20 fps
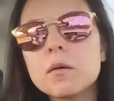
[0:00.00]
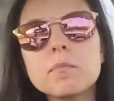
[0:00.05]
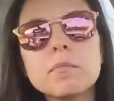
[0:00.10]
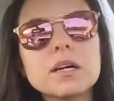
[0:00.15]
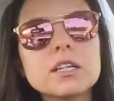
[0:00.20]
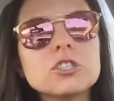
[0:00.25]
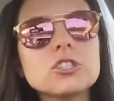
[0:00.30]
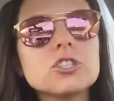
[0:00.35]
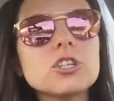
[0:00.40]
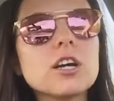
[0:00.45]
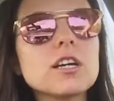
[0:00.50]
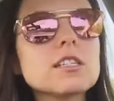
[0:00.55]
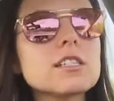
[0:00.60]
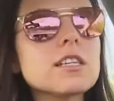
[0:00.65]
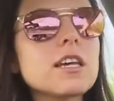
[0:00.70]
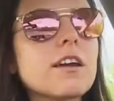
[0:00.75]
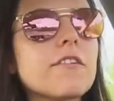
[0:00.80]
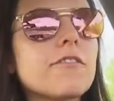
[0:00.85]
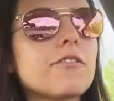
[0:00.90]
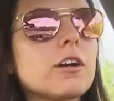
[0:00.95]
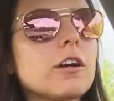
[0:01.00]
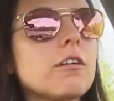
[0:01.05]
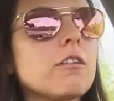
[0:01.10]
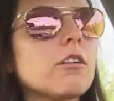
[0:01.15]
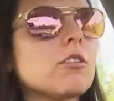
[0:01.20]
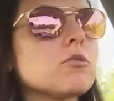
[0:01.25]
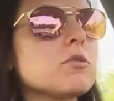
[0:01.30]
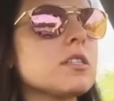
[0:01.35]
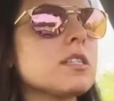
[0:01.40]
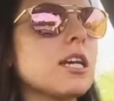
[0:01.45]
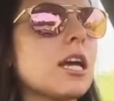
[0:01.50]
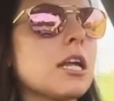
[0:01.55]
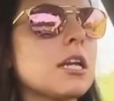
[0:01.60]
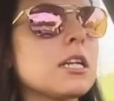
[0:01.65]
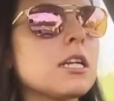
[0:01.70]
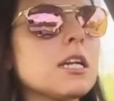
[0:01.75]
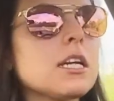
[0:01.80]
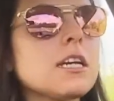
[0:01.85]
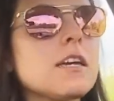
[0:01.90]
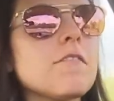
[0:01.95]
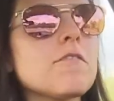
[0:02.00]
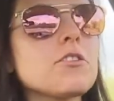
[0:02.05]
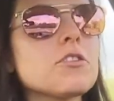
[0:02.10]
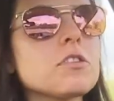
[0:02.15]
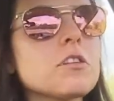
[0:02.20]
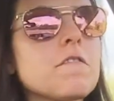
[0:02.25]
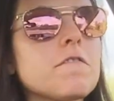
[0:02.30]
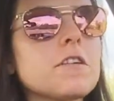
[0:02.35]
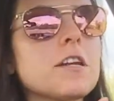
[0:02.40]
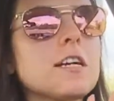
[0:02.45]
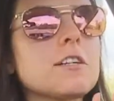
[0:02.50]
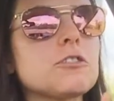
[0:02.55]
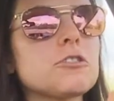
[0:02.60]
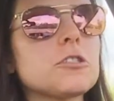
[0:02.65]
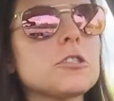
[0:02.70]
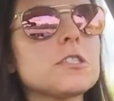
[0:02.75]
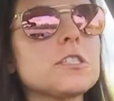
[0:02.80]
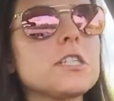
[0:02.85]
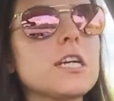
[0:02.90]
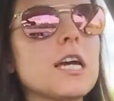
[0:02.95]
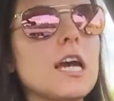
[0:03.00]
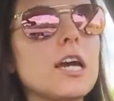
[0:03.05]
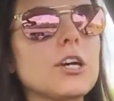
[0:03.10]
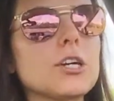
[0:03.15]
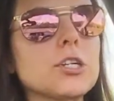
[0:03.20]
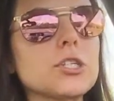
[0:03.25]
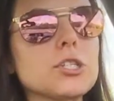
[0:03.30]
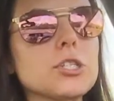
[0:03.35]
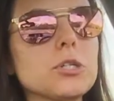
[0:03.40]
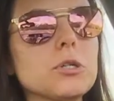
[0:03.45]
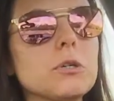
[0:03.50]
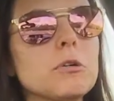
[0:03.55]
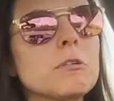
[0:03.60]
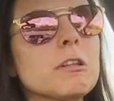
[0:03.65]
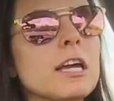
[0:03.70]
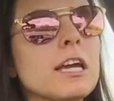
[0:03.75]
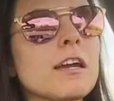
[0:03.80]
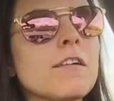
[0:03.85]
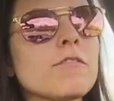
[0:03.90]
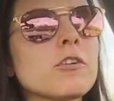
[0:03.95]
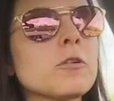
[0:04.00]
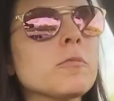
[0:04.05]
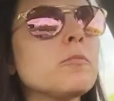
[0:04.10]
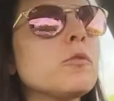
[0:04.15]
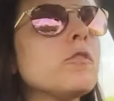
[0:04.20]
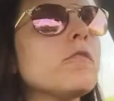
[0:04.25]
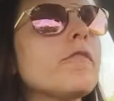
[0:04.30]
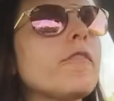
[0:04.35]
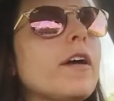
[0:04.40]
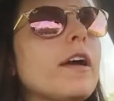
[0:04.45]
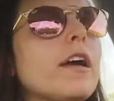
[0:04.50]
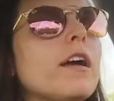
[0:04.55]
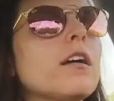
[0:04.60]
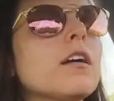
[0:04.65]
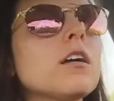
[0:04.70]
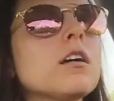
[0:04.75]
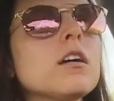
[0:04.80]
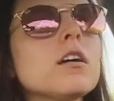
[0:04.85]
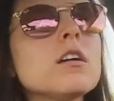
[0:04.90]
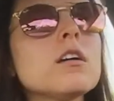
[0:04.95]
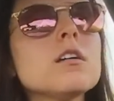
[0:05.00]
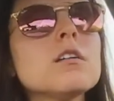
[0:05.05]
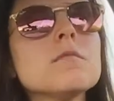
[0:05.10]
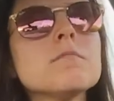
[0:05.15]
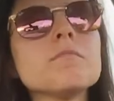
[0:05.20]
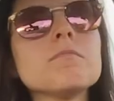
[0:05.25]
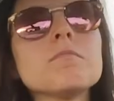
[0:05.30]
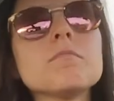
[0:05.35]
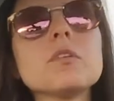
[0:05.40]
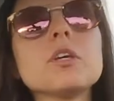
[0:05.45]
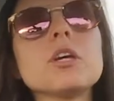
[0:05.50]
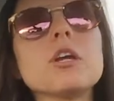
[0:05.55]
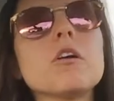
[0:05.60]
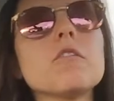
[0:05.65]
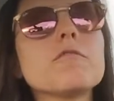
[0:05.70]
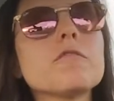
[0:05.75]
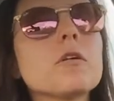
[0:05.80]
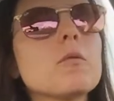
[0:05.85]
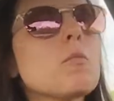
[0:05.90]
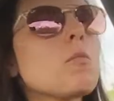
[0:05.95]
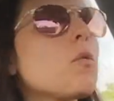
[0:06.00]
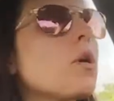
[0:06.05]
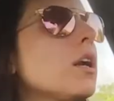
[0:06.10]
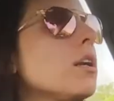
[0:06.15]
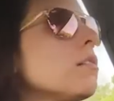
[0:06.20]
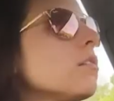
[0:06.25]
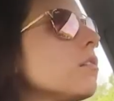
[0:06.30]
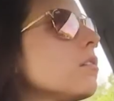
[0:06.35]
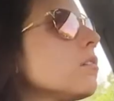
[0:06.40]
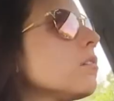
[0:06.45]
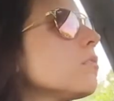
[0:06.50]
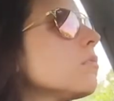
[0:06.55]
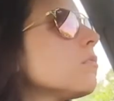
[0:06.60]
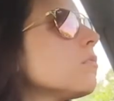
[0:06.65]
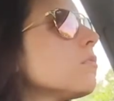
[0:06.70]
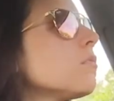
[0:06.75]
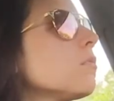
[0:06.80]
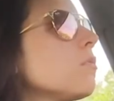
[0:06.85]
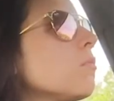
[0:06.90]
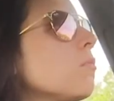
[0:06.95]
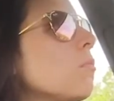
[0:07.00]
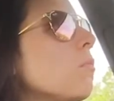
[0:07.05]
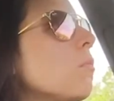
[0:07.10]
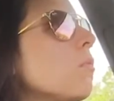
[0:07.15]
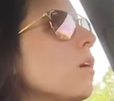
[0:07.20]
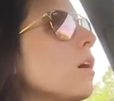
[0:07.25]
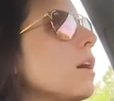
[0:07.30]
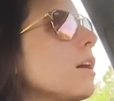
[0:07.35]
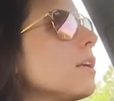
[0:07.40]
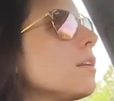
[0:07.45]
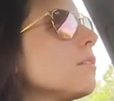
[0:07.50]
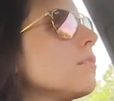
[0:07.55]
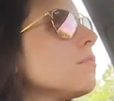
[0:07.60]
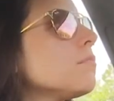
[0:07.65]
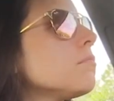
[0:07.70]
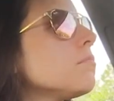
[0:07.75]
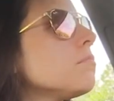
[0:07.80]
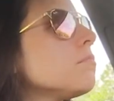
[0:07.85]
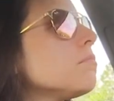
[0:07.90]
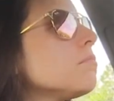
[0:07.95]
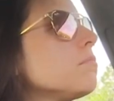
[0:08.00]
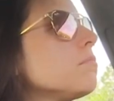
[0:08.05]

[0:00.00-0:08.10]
But just, like, for your own sanity, give yourself an extra day or two. Like, if you're moving, you know, from one one